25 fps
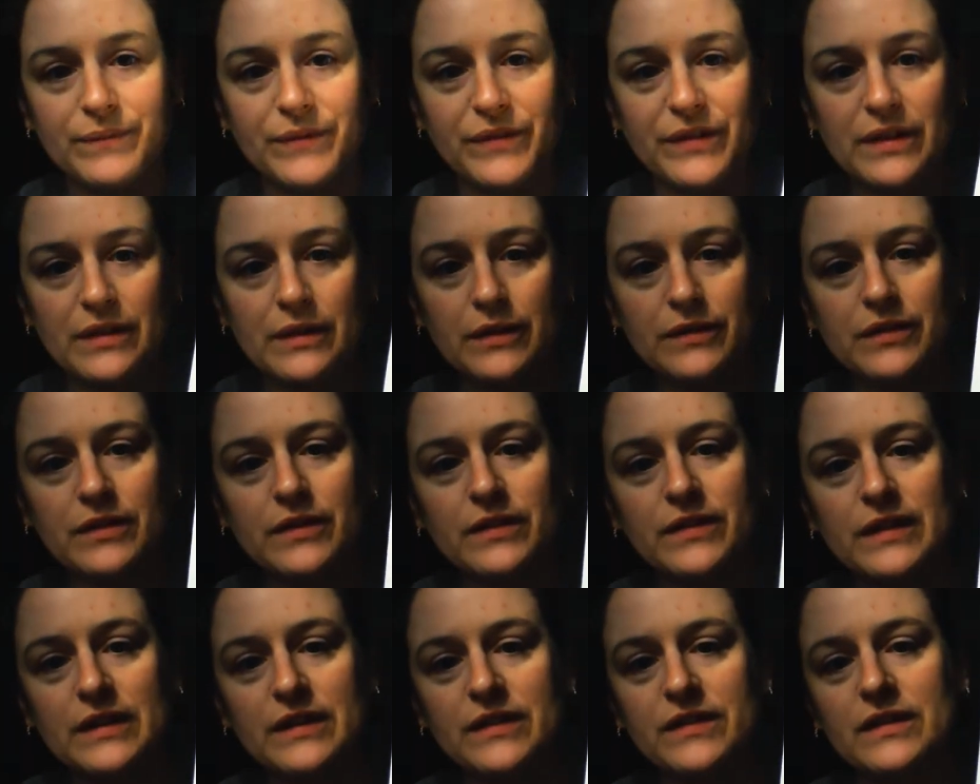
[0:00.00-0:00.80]
See, those are
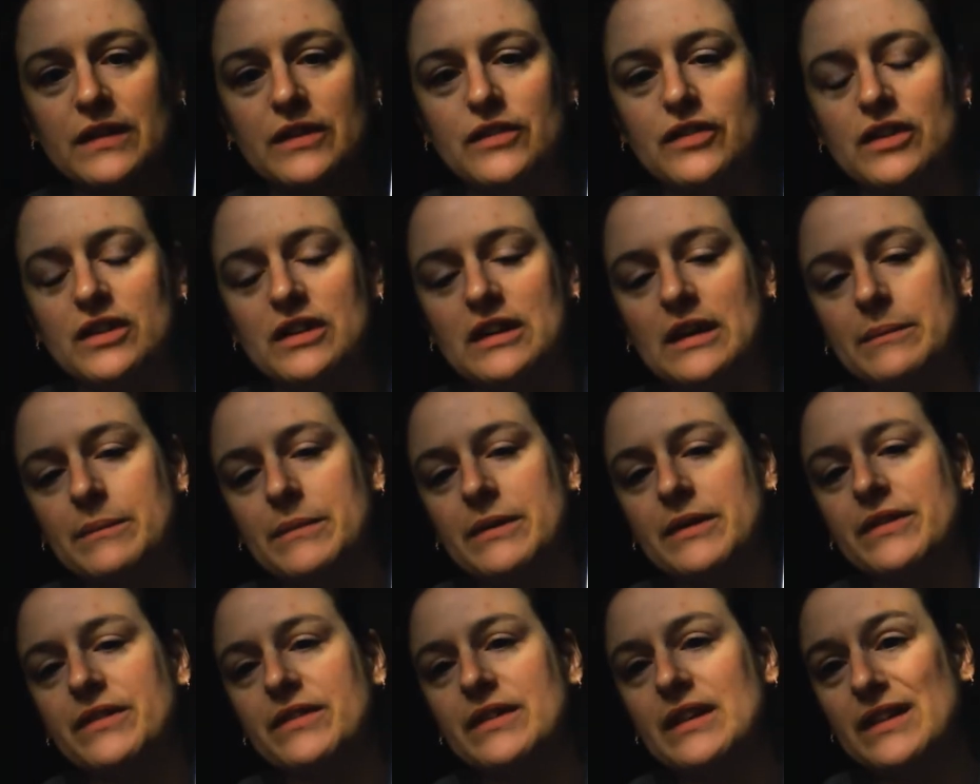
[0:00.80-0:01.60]
6-digit
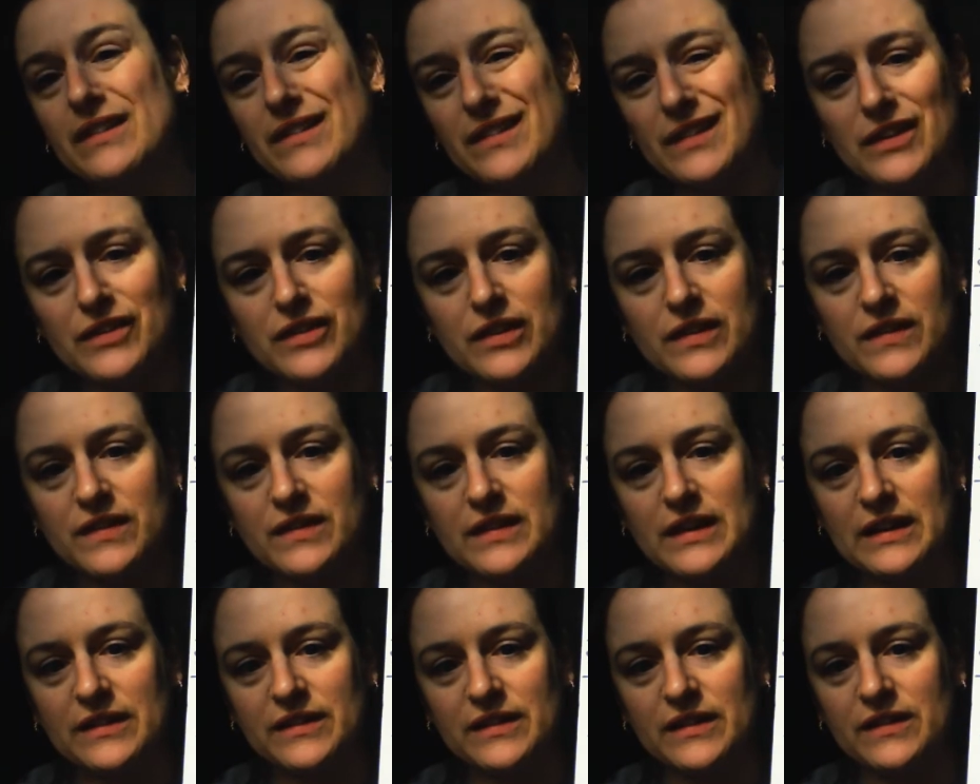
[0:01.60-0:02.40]
numbers. 6 digits
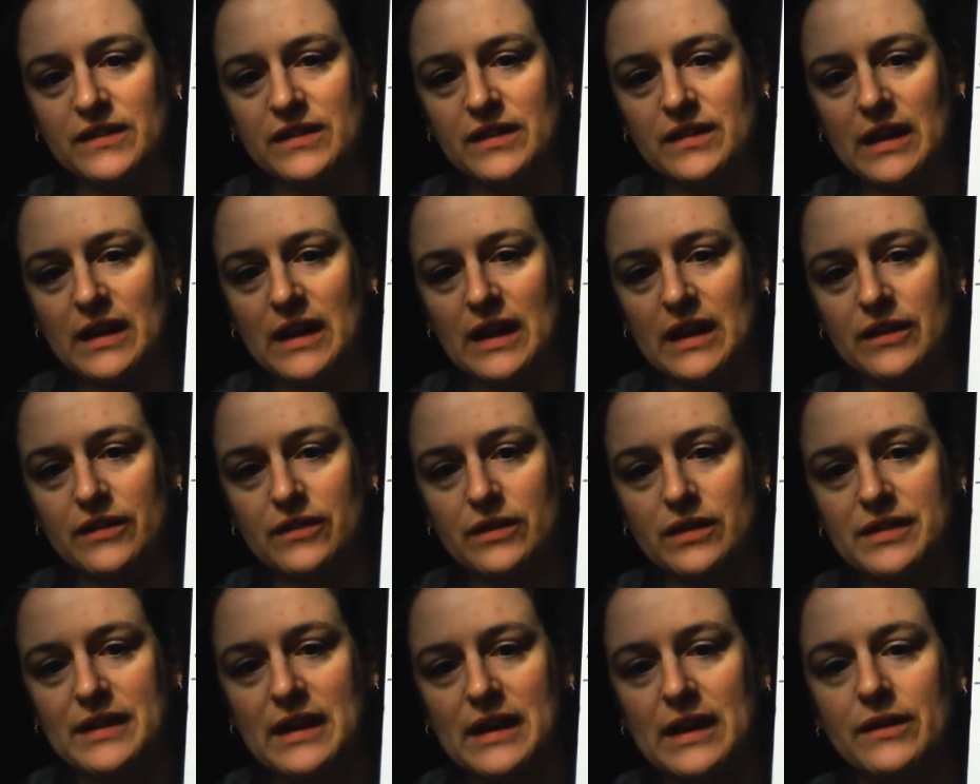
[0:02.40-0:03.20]
takes us to the
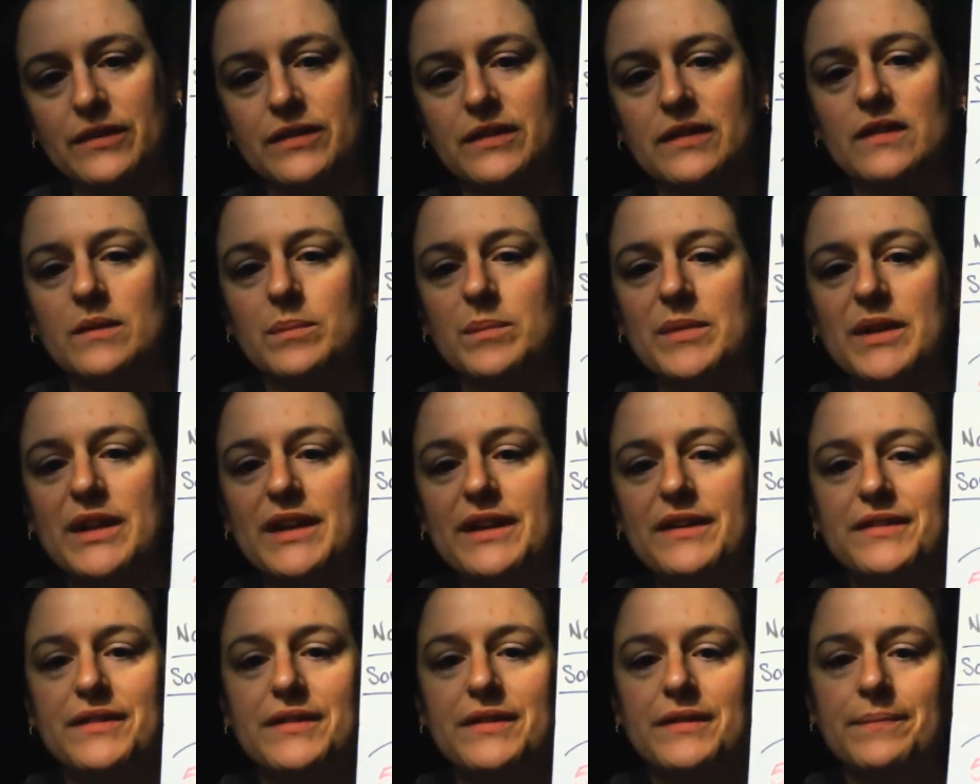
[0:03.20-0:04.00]
100,000s
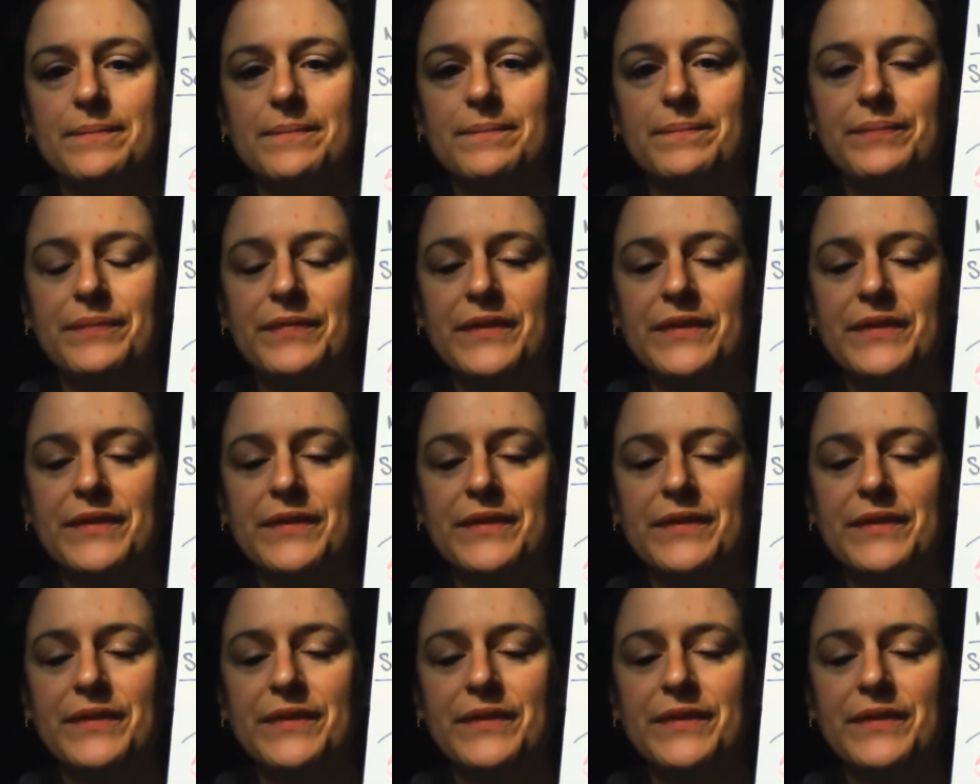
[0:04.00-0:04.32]
place.